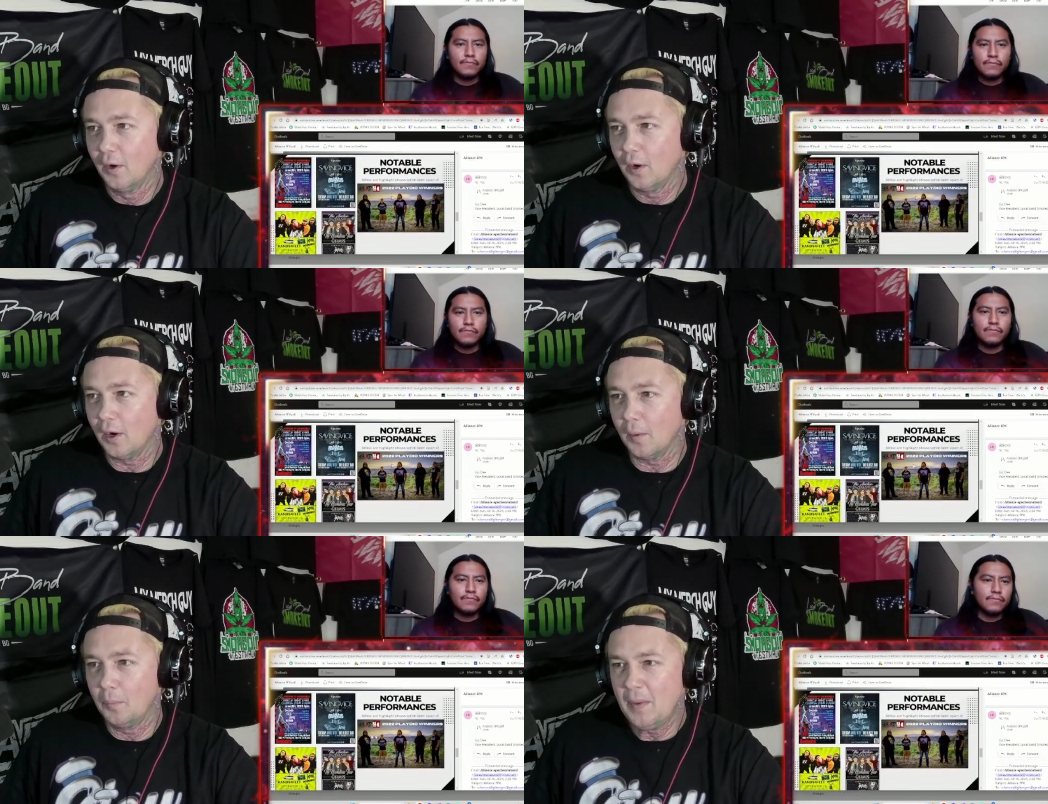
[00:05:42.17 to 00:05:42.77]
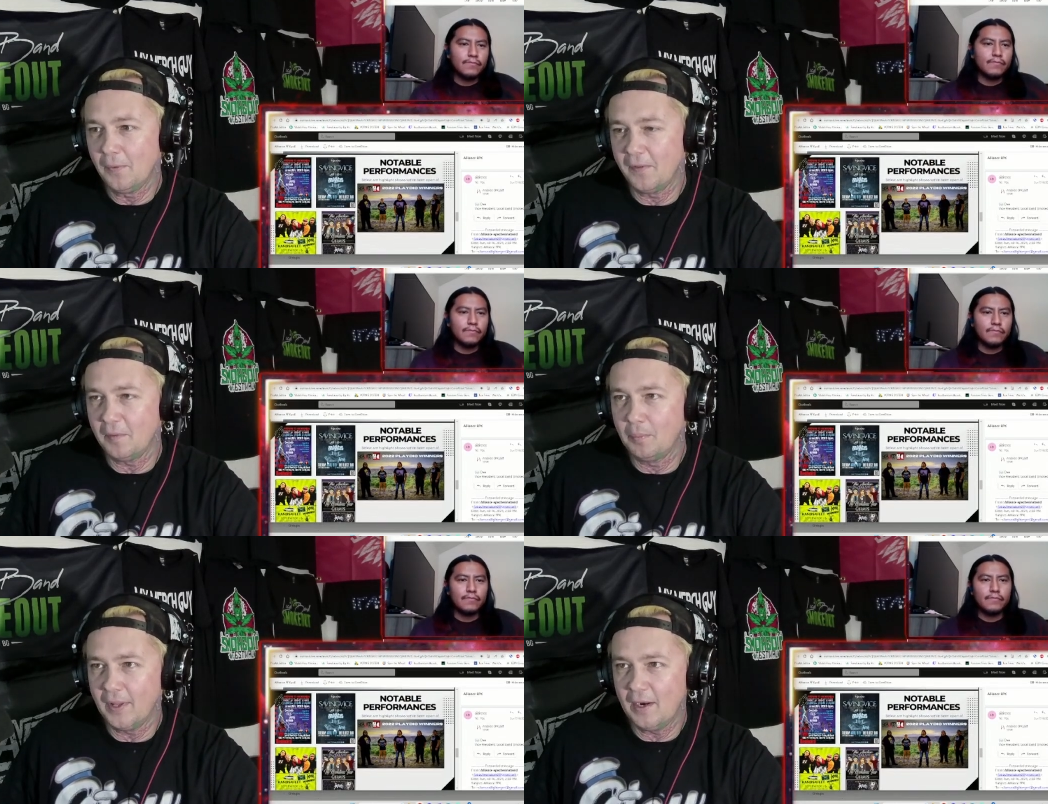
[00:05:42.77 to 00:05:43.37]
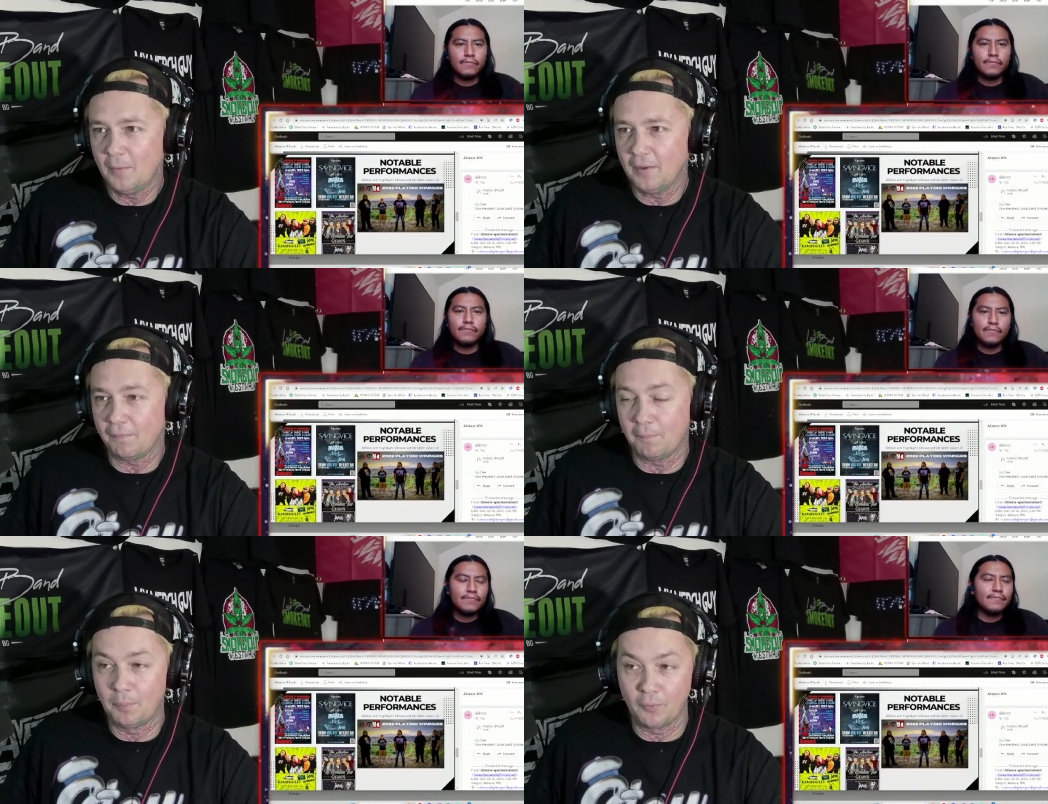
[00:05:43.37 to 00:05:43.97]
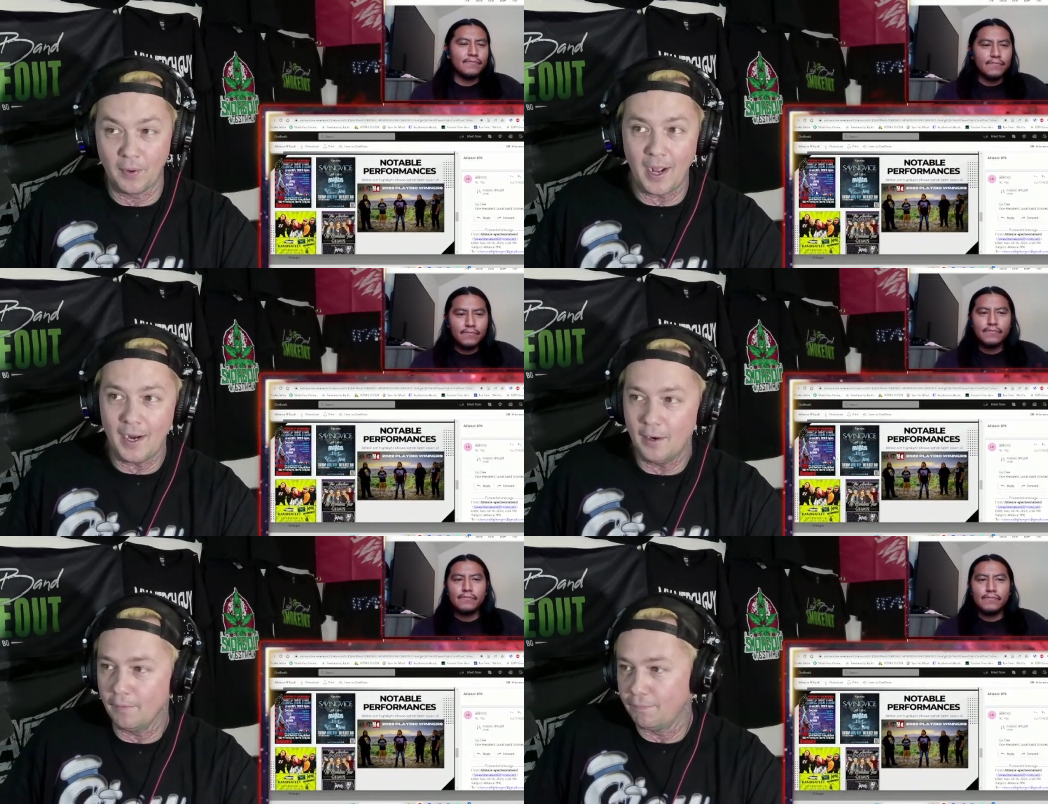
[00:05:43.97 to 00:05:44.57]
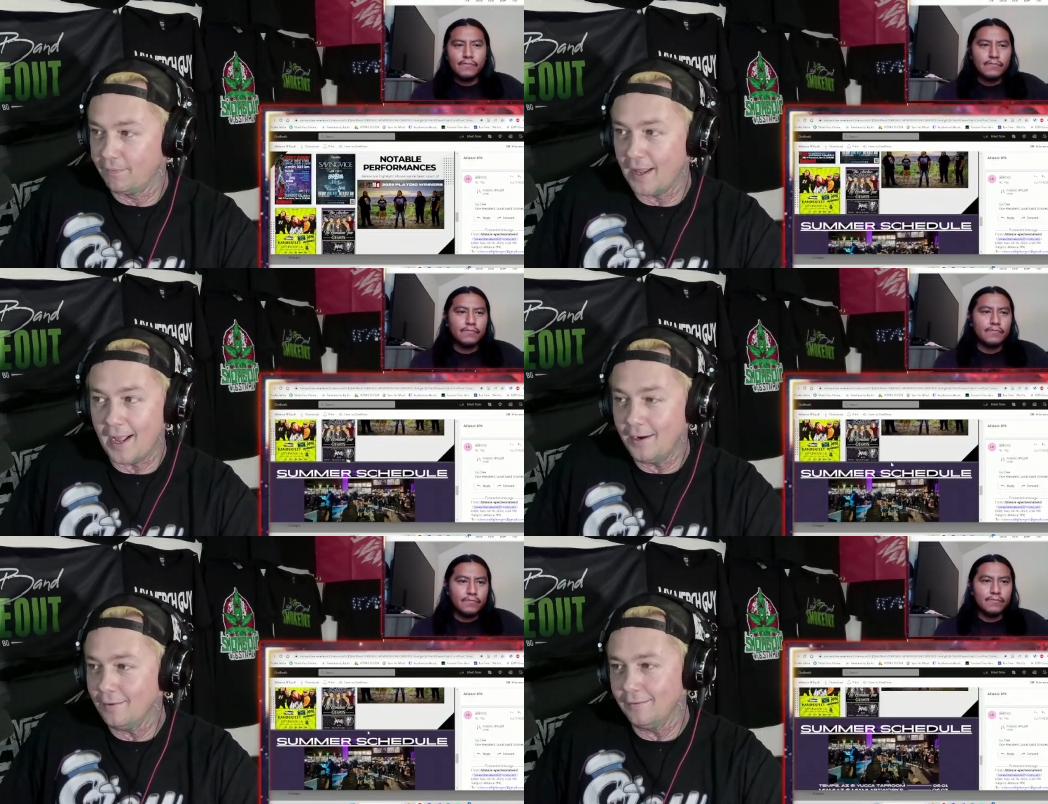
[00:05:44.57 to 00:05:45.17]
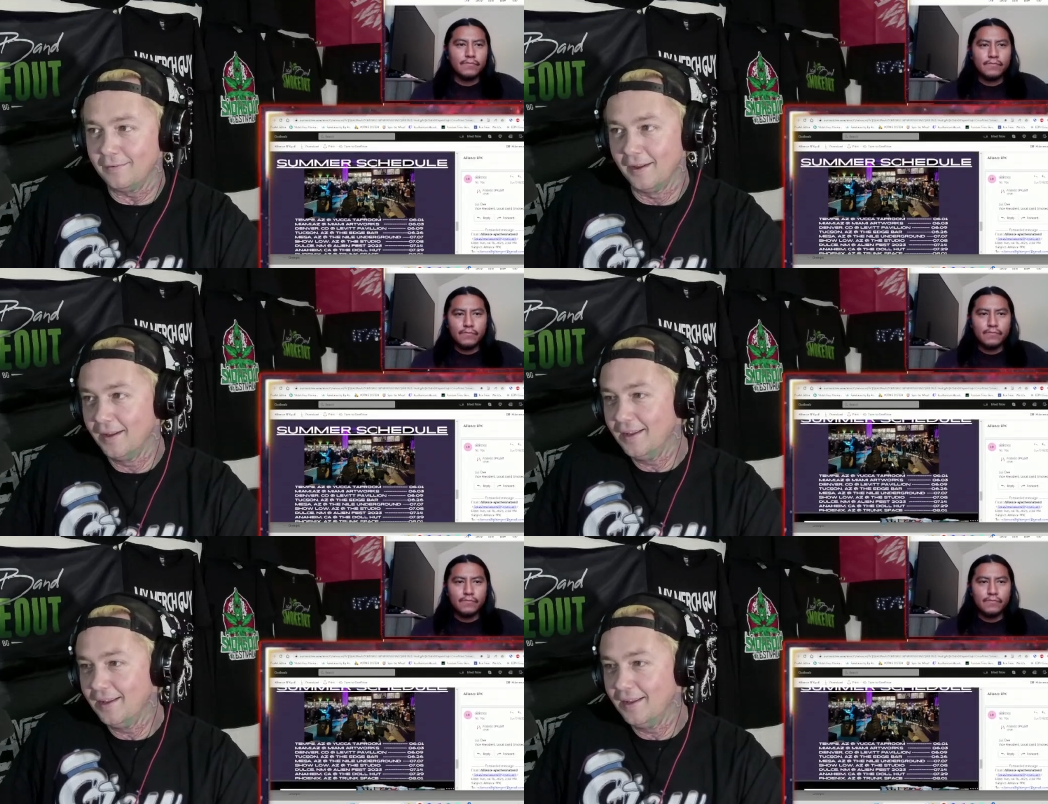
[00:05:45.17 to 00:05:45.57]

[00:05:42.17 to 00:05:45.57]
Speaker 1: uh, people they've played with, prior flyers.